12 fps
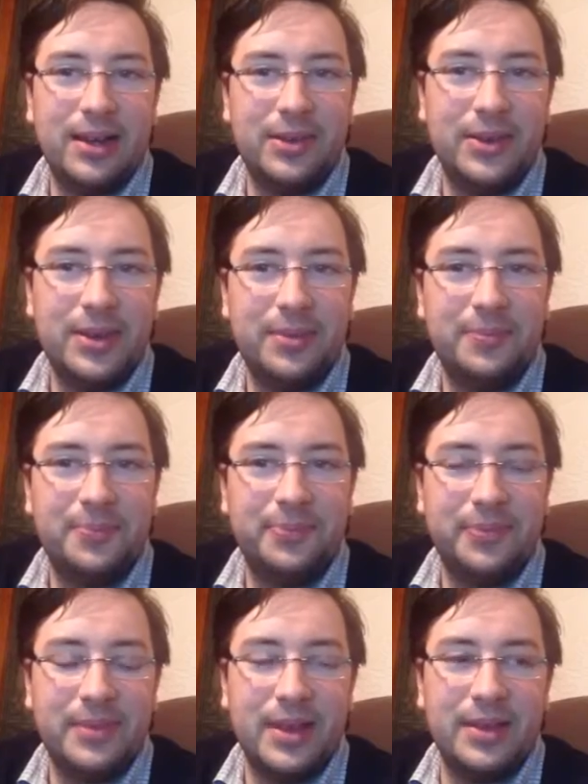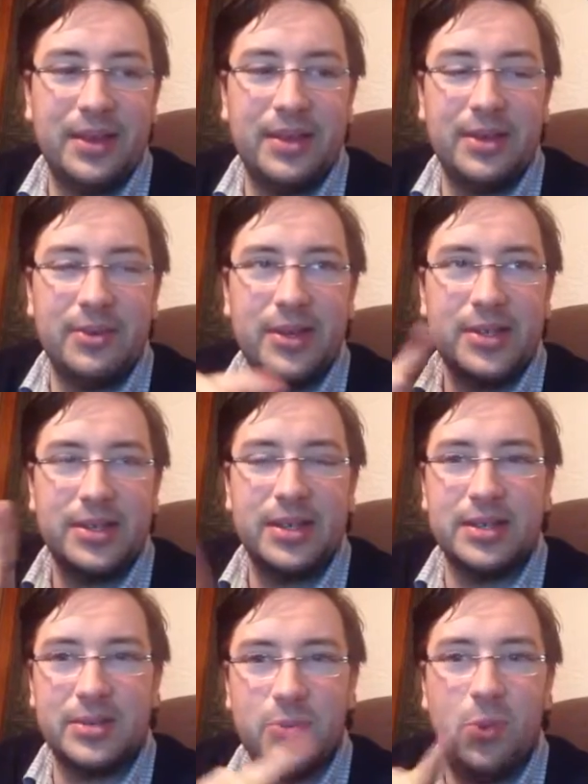colouring, and then they released it
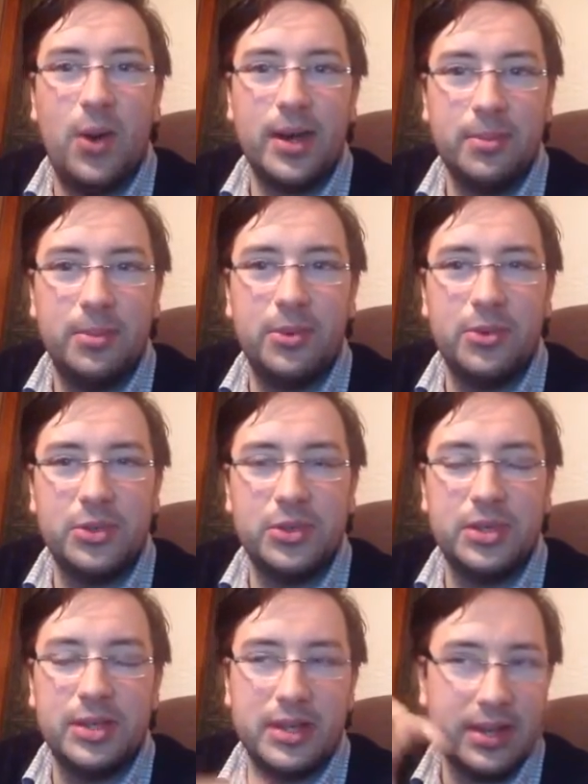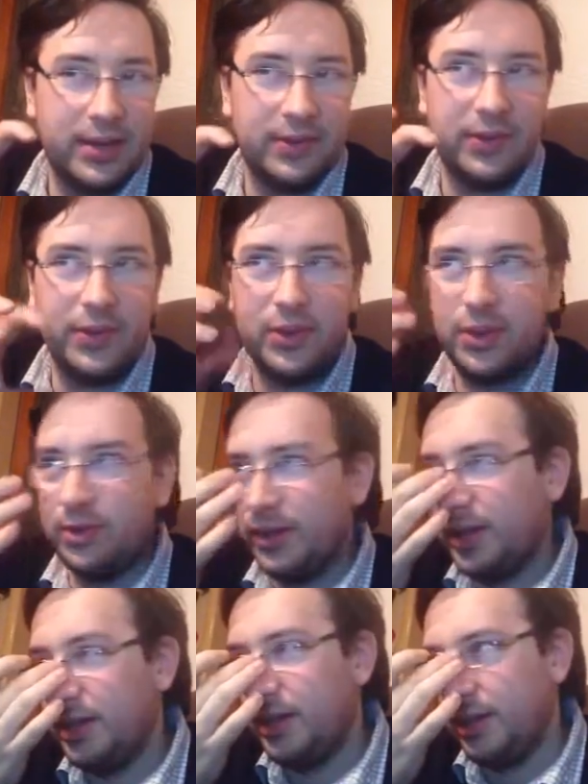as a white portion that didn't have the food colouring
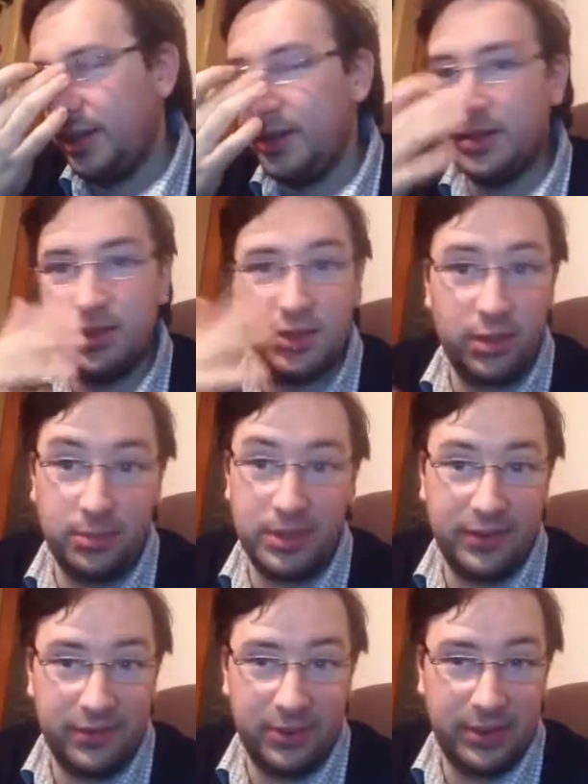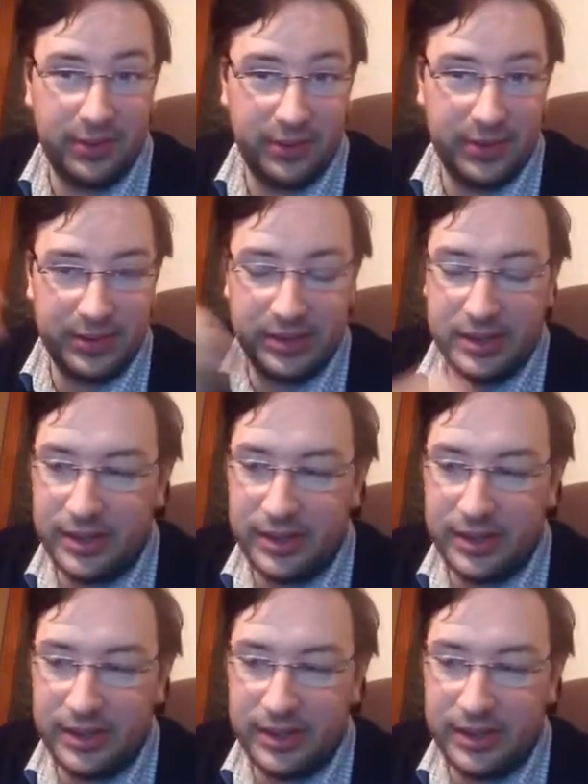in, and then they stopped it for whatever reason.